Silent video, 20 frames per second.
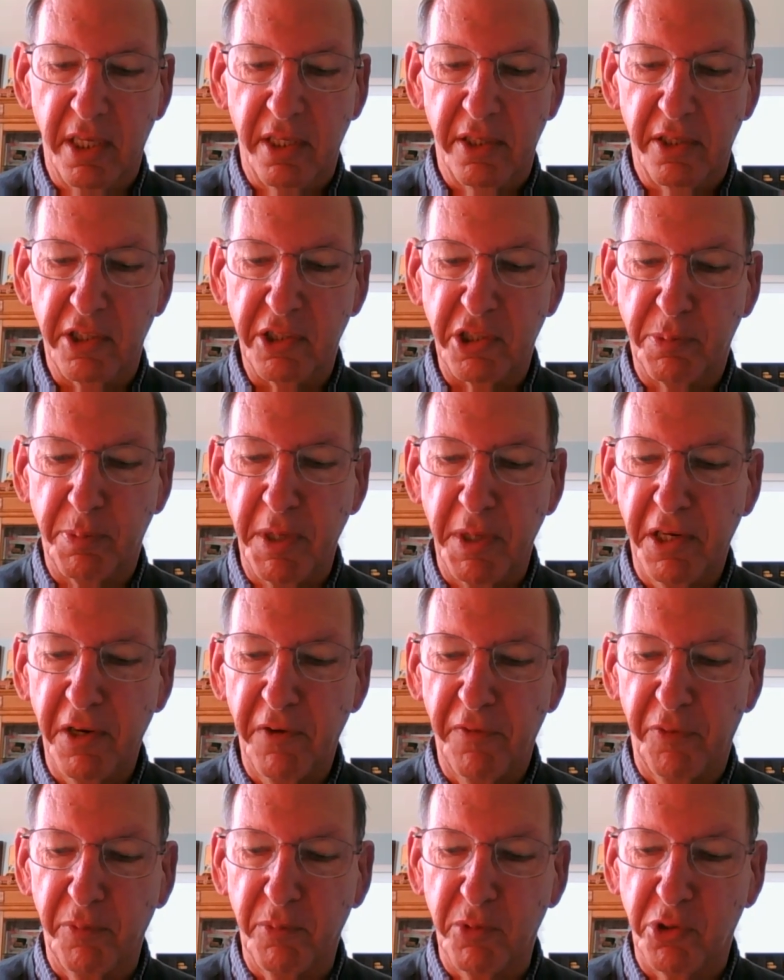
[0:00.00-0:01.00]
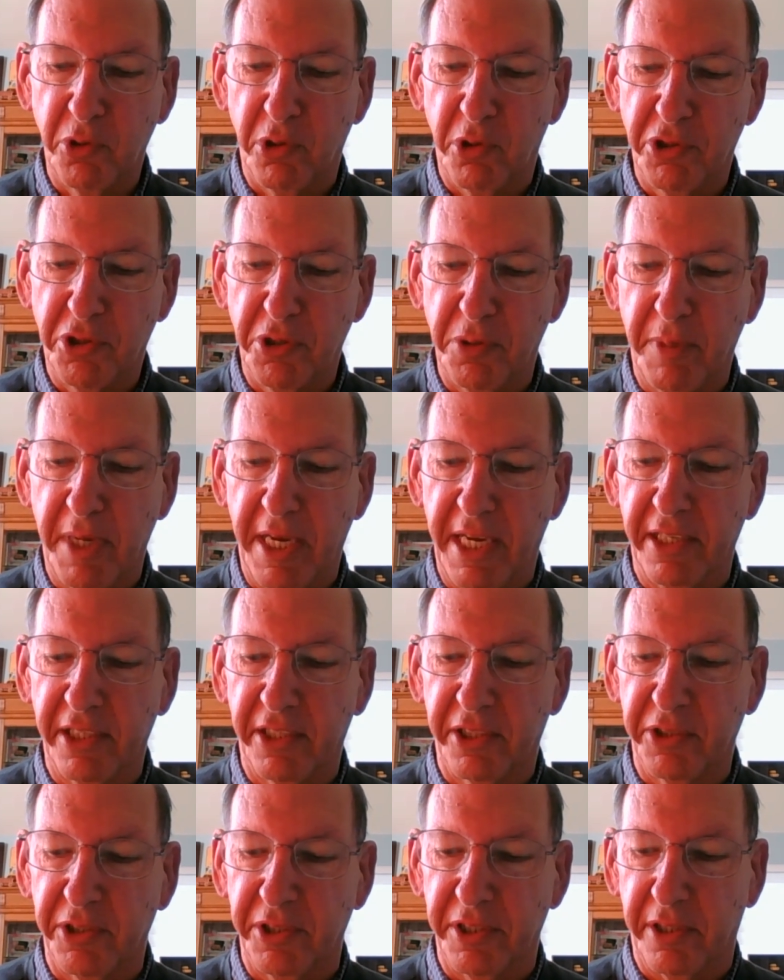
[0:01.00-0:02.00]
The speaker from Georgia made it
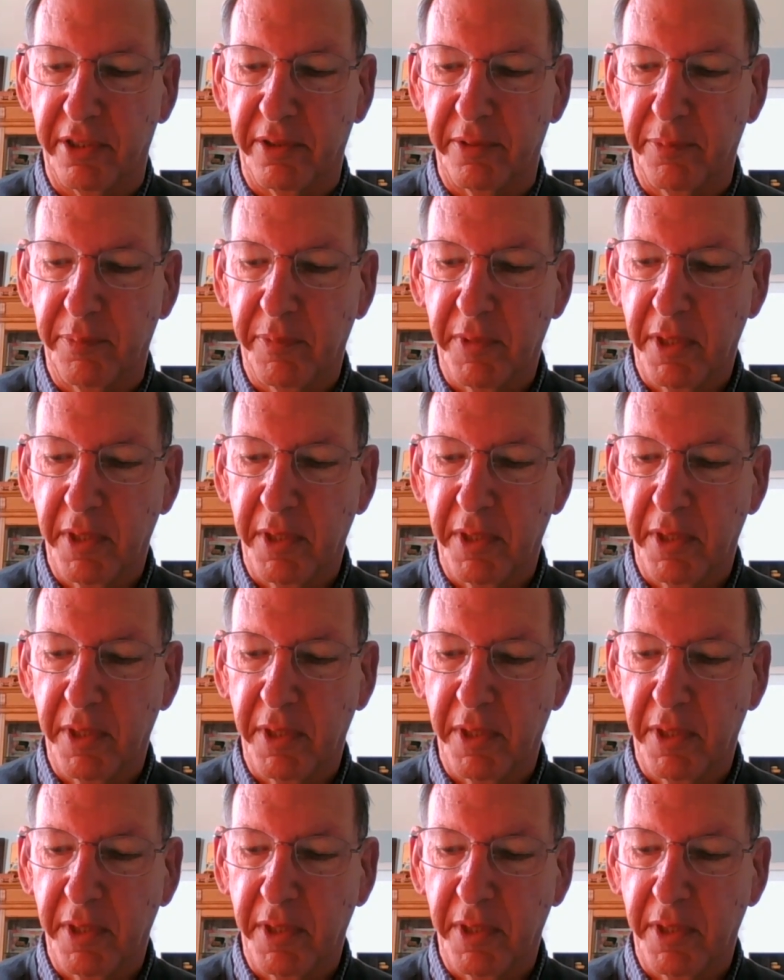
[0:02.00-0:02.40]
clear,